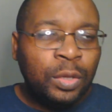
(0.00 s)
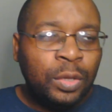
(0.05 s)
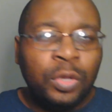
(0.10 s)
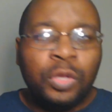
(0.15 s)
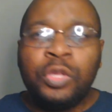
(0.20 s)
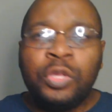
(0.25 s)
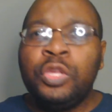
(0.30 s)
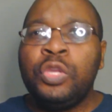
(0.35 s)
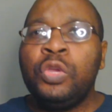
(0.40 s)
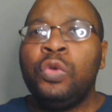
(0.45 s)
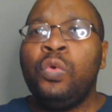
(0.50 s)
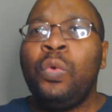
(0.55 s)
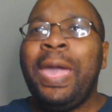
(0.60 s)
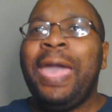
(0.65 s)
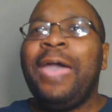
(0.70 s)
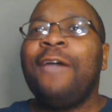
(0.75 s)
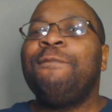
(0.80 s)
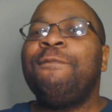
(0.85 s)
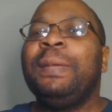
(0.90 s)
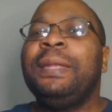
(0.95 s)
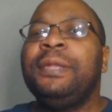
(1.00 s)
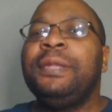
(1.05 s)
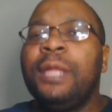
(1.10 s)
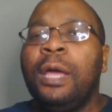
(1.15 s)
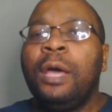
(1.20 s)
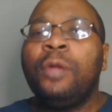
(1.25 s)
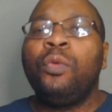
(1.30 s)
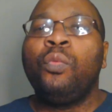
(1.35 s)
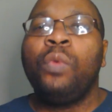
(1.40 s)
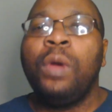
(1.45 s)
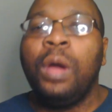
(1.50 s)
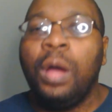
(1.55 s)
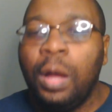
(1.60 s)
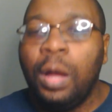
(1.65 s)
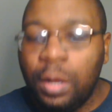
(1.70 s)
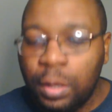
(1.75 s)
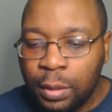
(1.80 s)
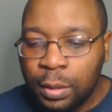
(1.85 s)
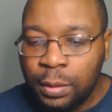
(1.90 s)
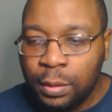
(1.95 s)
you have been done
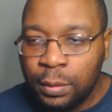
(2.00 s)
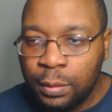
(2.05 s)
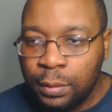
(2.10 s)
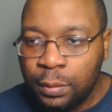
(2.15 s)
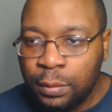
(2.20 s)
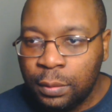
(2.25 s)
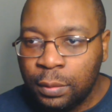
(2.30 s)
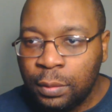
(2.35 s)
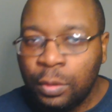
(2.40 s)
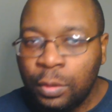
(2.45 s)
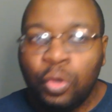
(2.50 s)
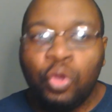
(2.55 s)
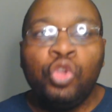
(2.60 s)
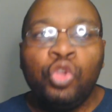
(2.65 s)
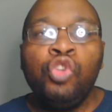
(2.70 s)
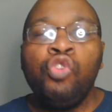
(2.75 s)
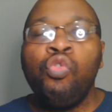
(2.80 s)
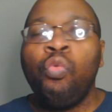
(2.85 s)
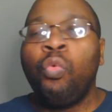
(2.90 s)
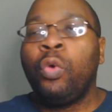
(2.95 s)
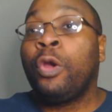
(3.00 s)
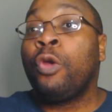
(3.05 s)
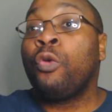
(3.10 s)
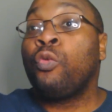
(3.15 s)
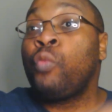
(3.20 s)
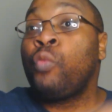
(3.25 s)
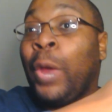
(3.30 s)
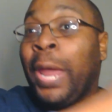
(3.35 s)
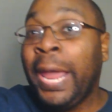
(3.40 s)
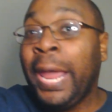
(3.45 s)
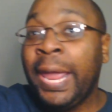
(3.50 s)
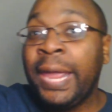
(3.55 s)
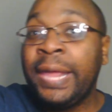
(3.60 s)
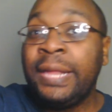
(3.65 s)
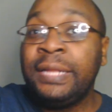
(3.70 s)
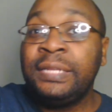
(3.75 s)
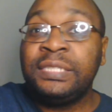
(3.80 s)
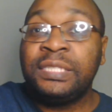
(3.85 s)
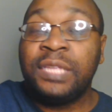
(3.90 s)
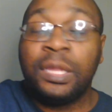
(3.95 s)
wrong. You were
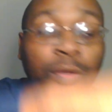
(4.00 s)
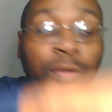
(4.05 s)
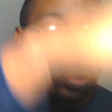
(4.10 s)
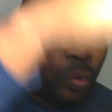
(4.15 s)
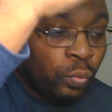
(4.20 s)
raised the